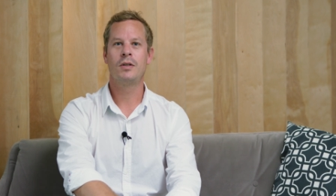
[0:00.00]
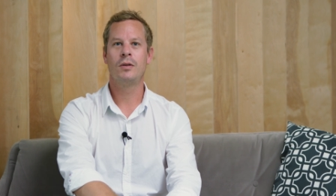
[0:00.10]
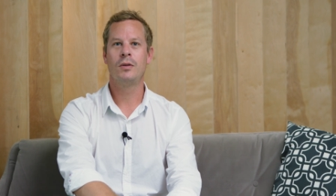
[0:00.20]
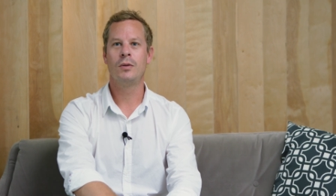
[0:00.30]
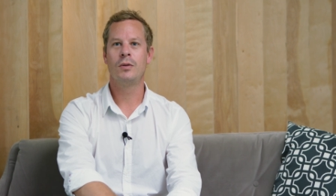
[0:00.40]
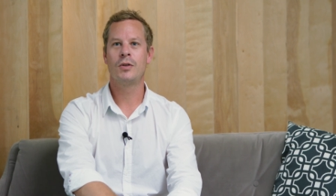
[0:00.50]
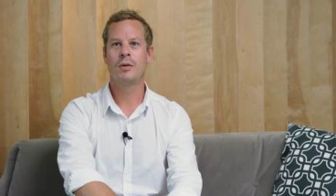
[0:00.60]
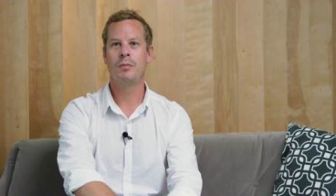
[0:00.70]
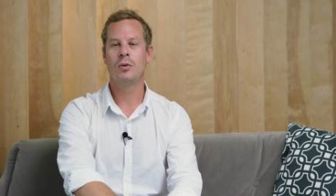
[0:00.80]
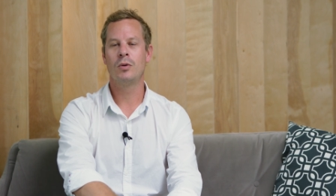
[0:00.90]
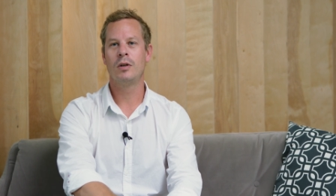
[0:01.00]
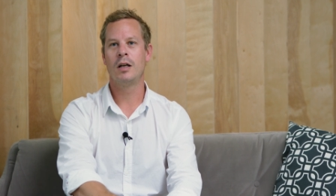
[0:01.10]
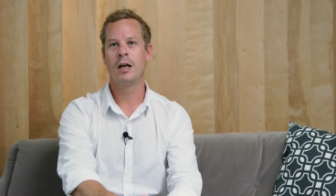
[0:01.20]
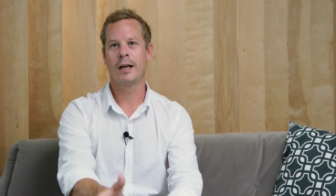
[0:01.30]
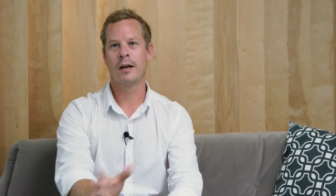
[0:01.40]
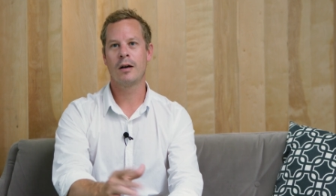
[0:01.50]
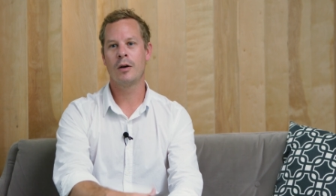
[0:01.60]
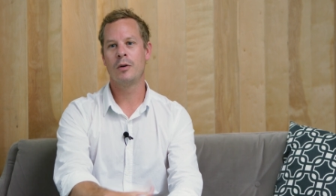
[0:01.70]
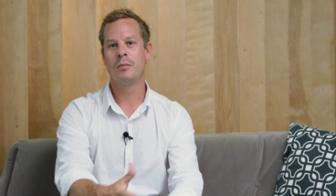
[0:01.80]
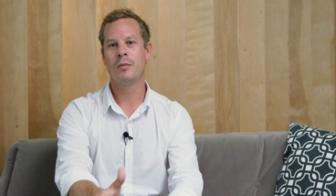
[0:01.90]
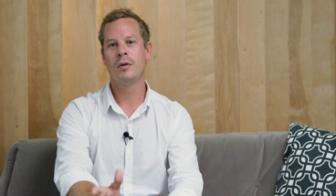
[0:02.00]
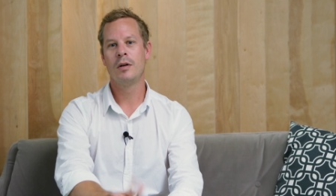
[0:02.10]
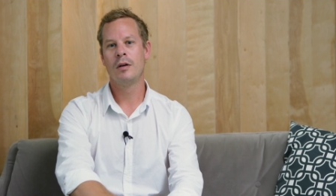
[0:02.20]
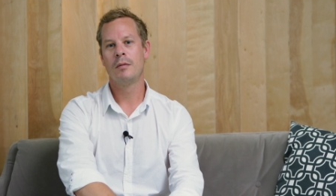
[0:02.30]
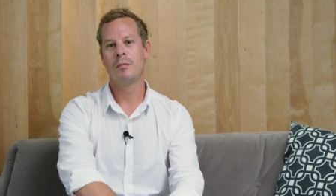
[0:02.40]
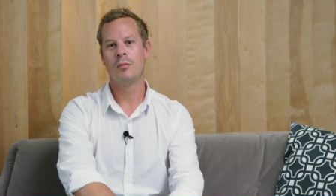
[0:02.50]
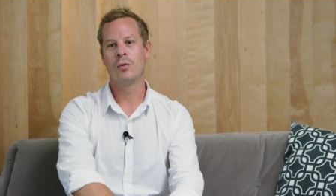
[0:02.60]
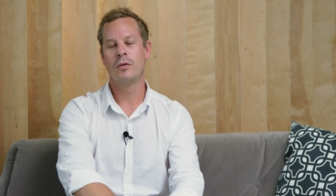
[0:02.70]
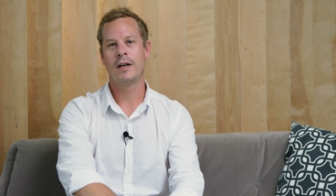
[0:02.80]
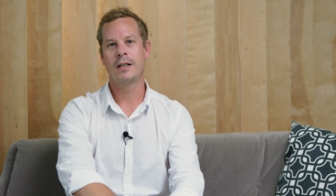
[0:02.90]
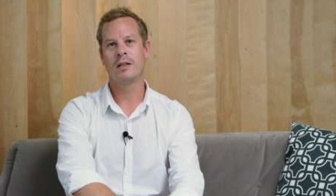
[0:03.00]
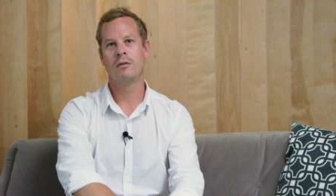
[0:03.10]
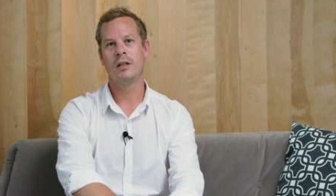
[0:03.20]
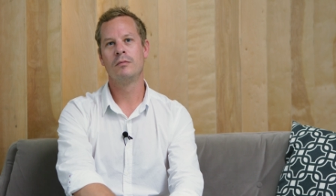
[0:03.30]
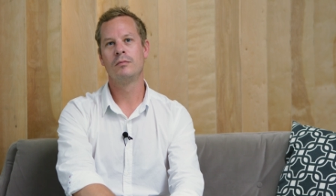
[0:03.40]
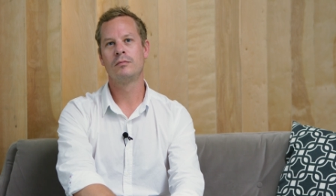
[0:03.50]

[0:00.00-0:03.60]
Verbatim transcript: to support learning at home more effectively.